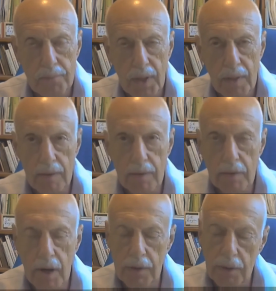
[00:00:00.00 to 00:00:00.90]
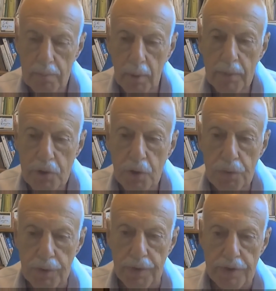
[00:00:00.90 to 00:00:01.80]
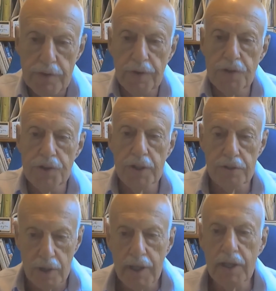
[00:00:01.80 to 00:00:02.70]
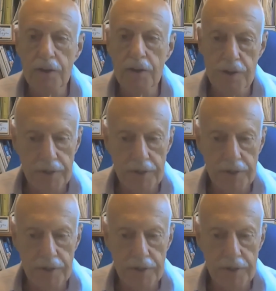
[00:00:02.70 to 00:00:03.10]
there are probably two or three things. The first thing is leaders need